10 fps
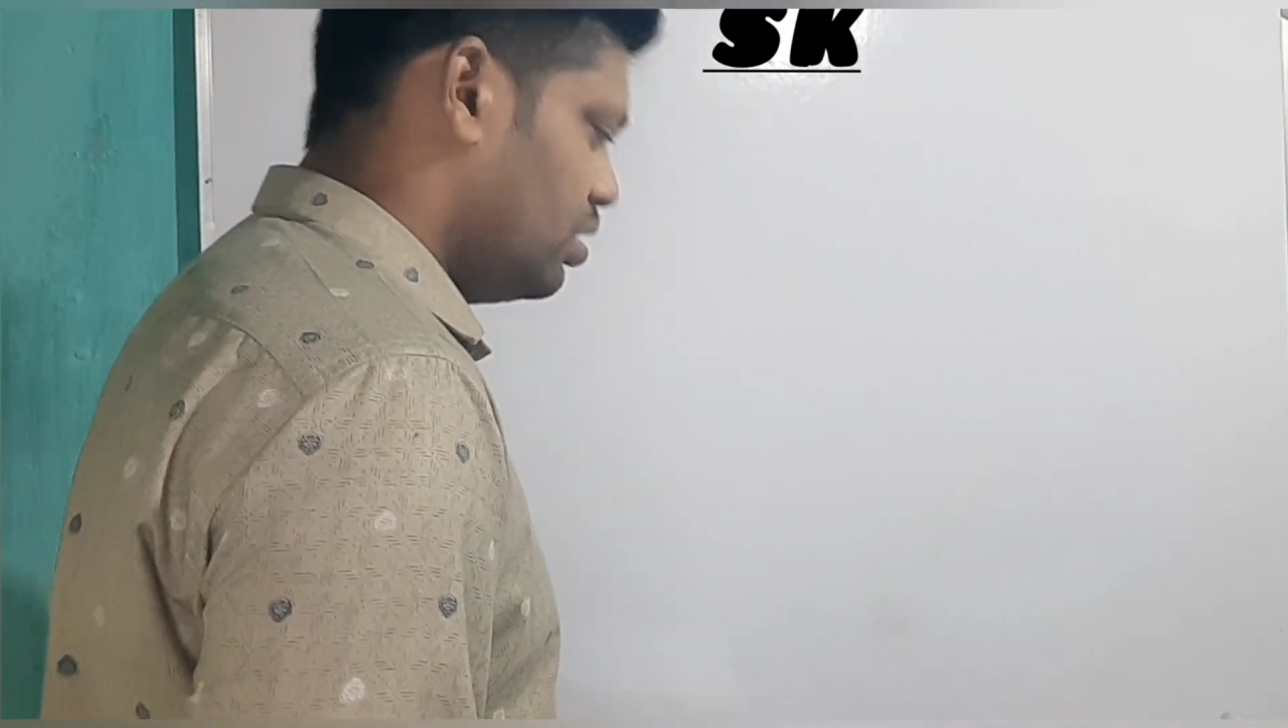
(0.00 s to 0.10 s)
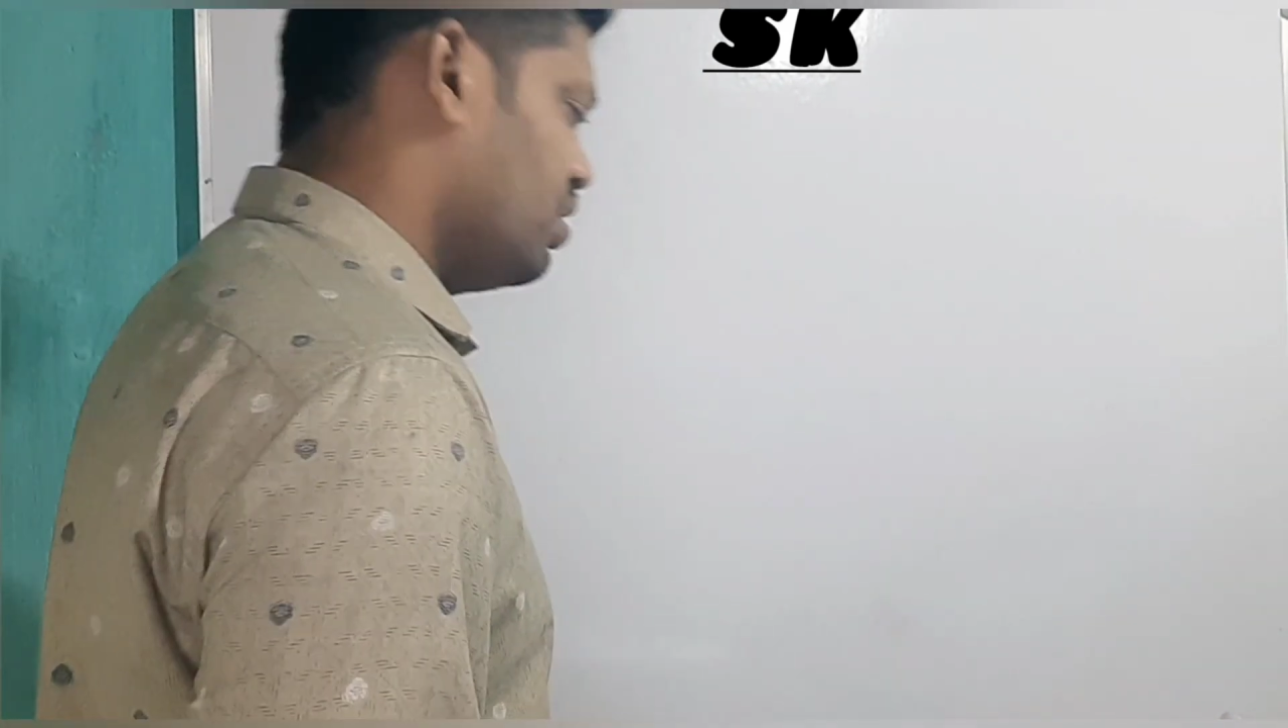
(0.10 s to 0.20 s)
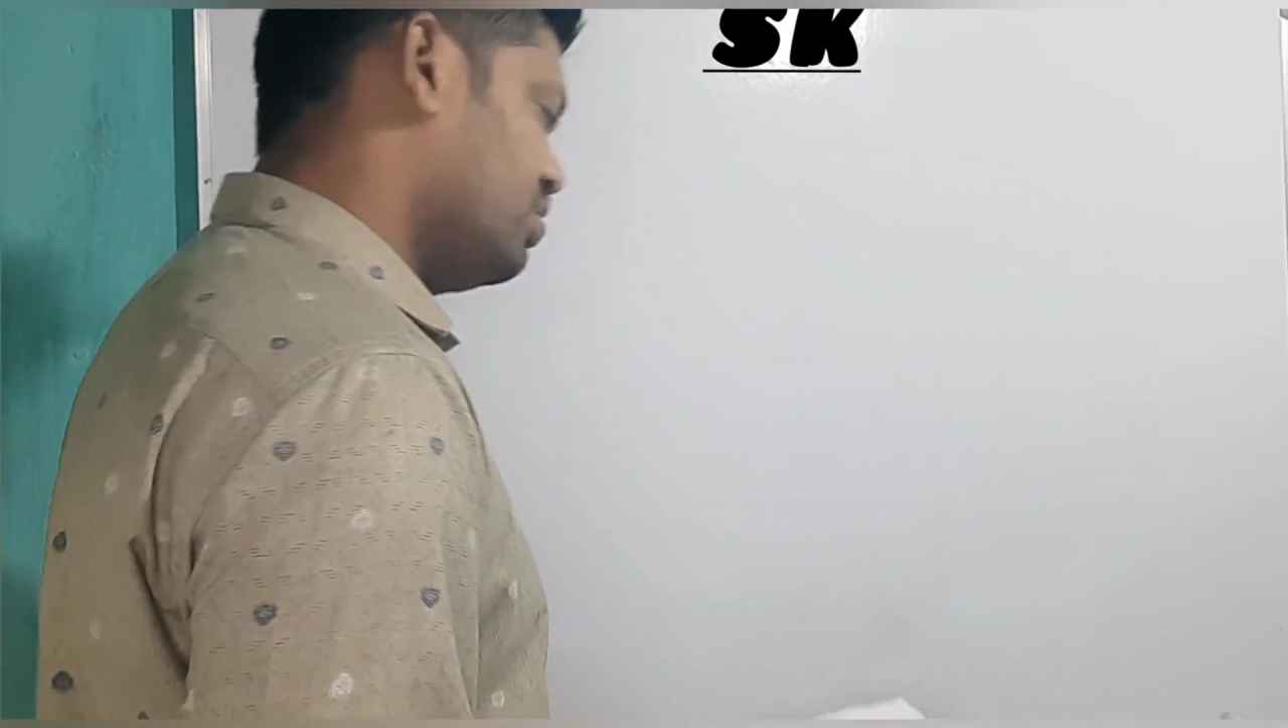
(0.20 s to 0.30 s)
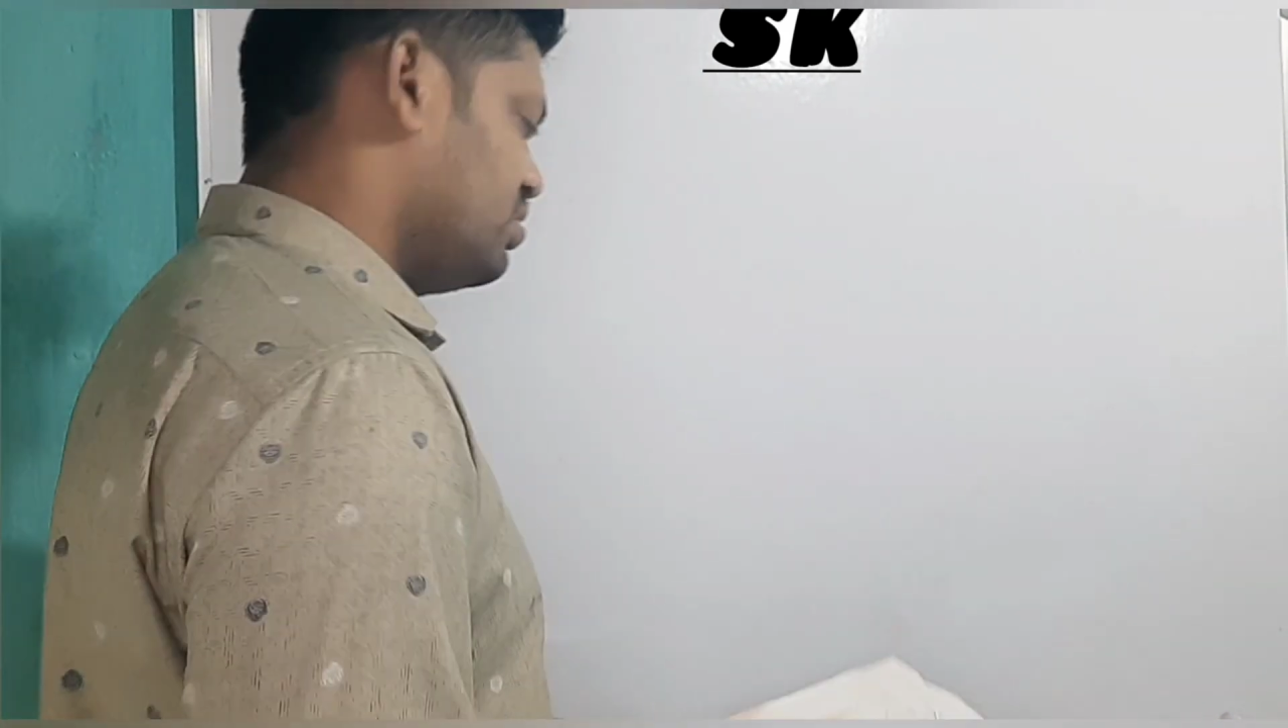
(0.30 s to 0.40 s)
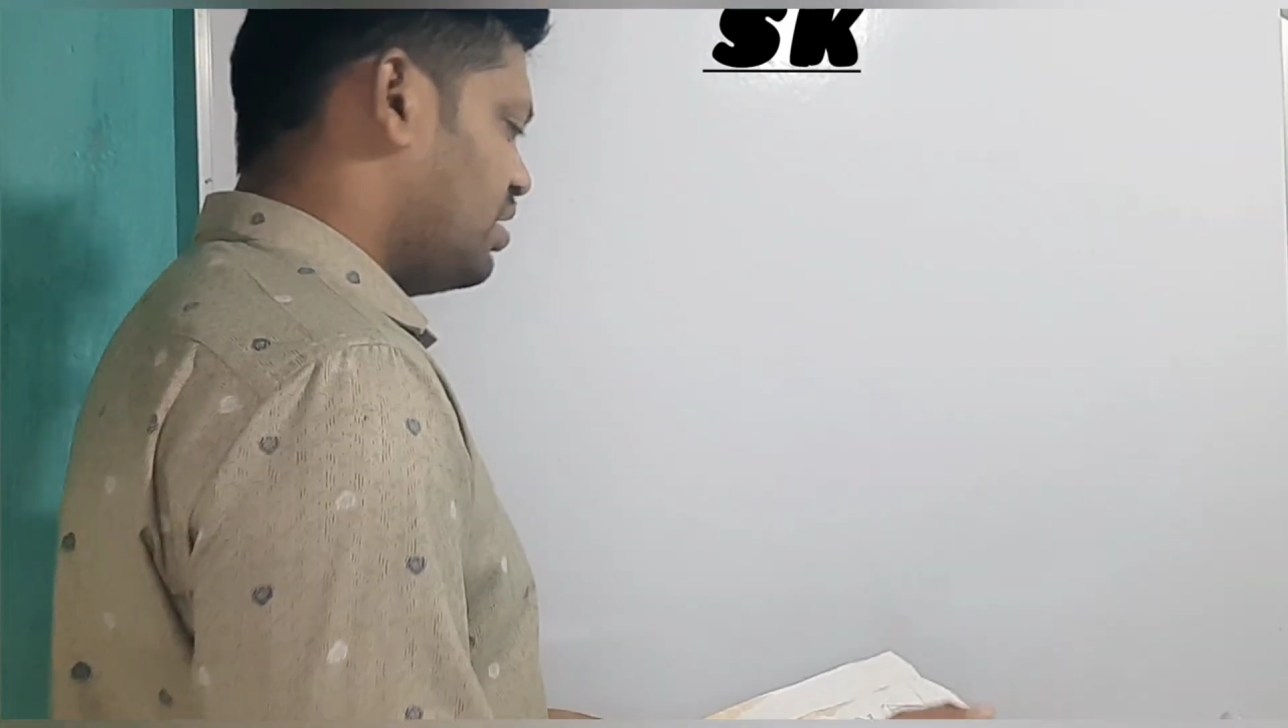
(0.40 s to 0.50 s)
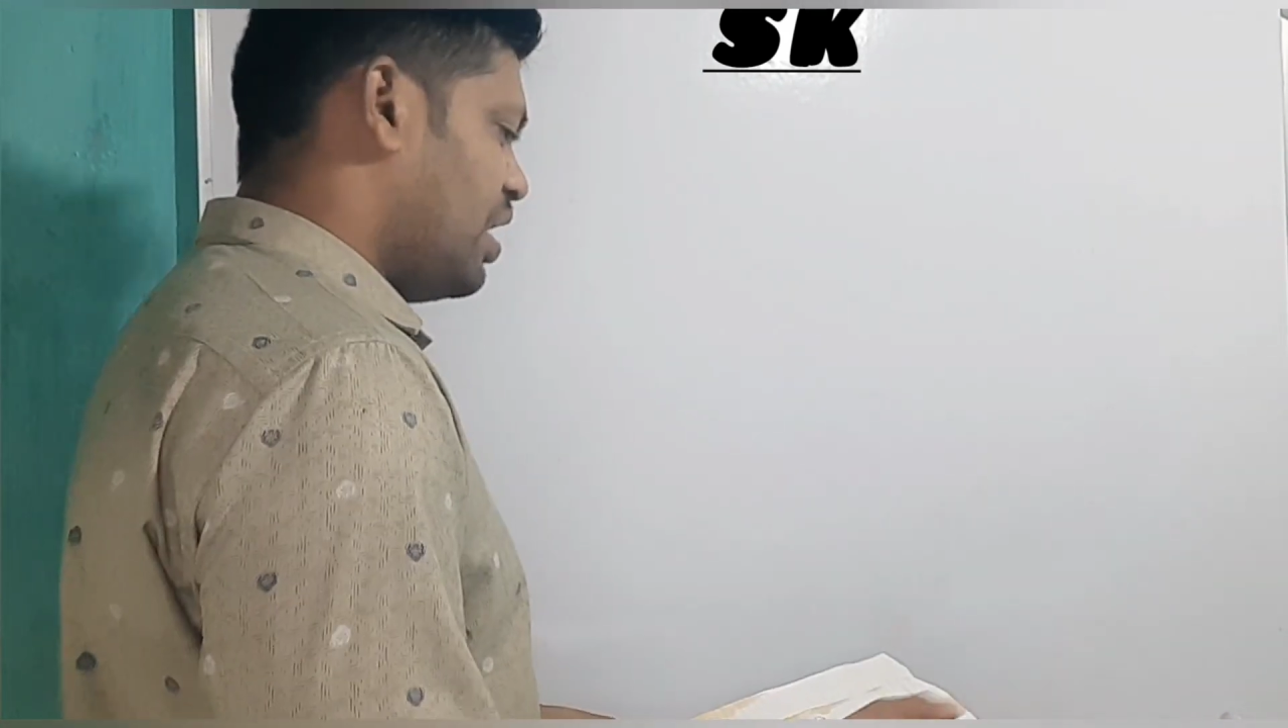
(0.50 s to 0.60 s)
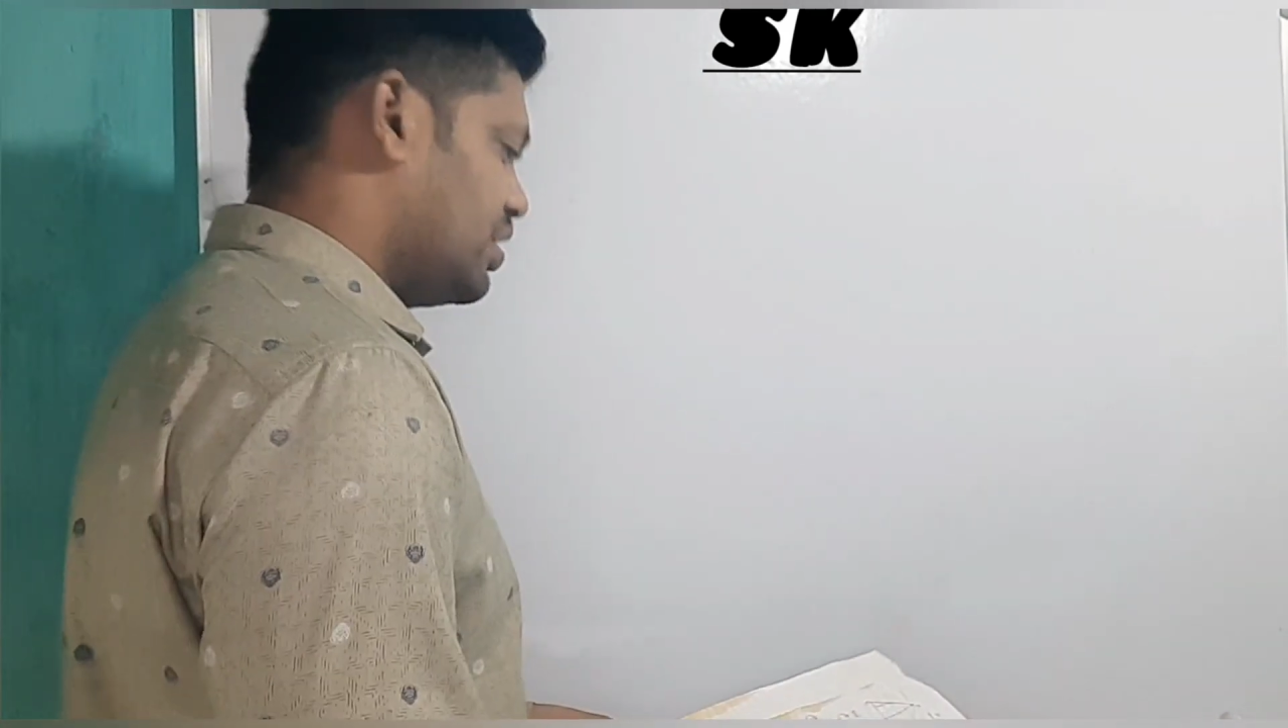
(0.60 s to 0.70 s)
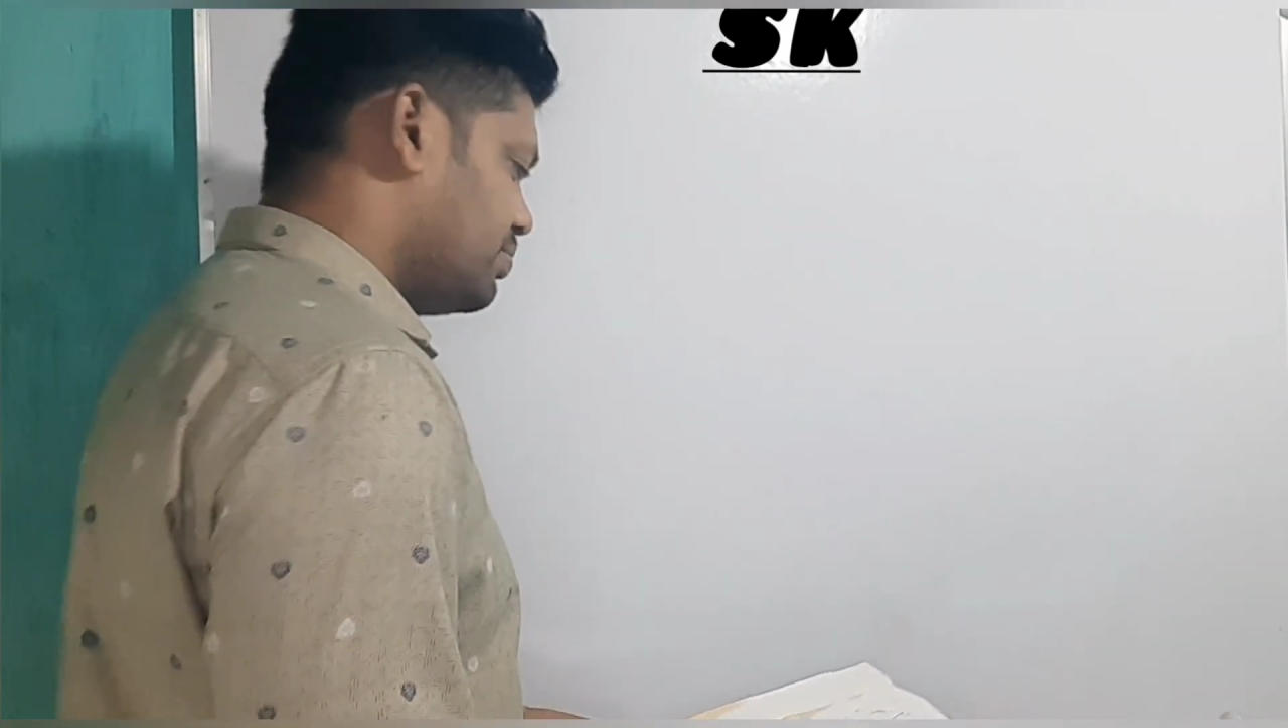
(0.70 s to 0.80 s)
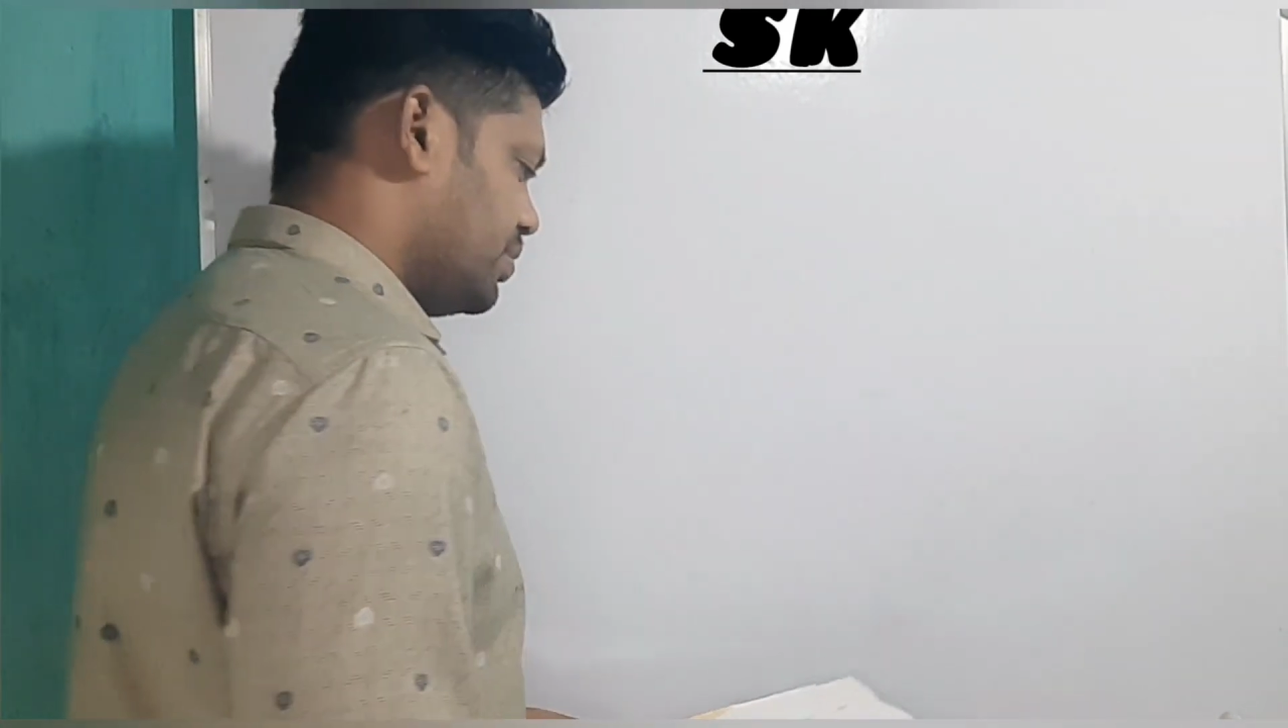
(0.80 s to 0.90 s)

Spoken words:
this is the last